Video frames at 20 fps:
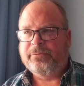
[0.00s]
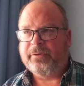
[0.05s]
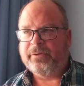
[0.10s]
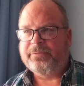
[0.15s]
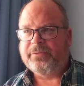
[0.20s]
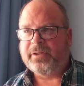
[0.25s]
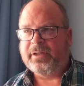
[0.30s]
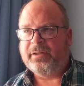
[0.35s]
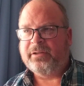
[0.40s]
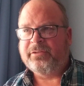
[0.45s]

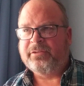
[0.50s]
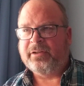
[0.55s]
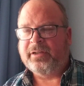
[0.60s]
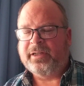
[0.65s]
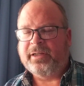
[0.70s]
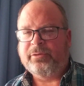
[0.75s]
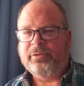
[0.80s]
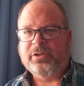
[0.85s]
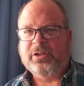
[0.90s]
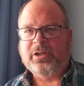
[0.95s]
1850s, and
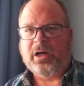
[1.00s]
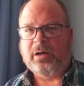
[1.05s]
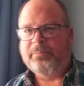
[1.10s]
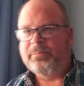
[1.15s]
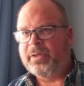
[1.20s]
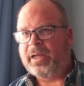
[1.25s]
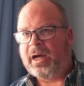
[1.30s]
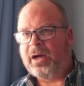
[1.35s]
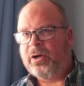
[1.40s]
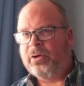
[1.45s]
he would
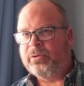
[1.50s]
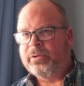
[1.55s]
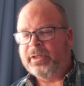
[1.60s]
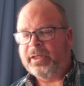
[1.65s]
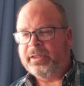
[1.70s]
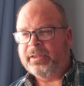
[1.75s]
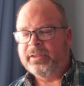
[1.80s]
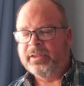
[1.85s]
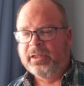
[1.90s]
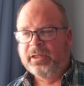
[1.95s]
come down
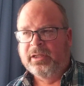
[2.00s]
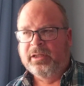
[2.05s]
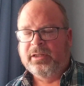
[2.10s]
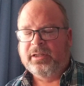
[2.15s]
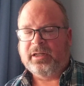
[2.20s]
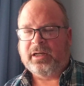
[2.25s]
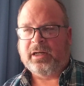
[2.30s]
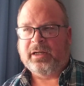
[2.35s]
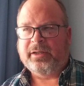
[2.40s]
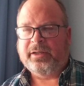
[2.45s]
and
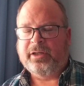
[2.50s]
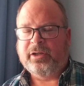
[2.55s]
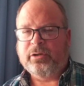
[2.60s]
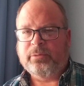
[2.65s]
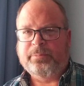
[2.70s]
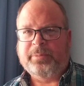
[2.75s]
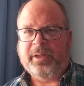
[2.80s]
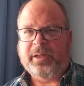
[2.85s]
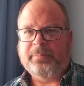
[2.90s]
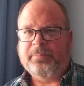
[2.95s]
uh, heal
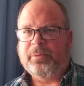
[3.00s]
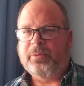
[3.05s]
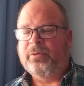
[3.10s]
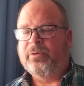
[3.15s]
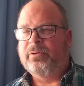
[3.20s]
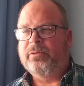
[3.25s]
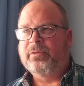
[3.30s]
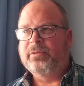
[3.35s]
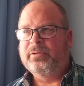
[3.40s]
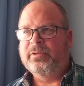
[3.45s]

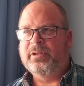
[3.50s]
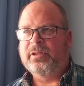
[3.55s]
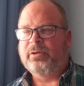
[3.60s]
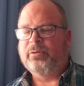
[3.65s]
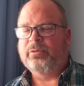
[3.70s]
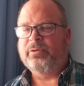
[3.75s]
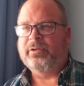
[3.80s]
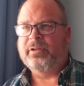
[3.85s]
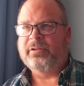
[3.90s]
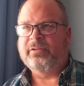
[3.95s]
people, you
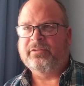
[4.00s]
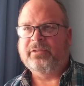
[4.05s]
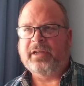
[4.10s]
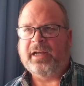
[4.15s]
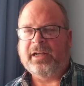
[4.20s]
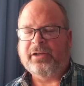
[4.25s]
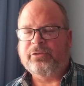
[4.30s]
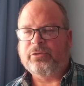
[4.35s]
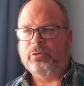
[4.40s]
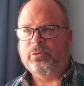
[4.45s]
know, with these
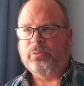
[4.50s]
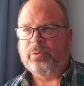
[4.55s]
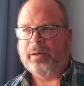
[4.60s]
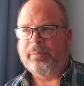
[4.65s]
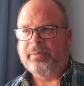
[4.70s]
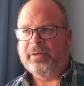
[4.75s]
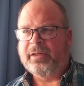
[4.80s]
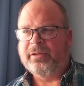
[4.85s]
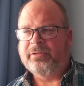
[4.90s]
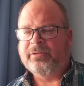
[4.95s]
natural
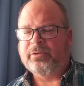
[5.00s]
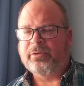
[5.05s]
remedies.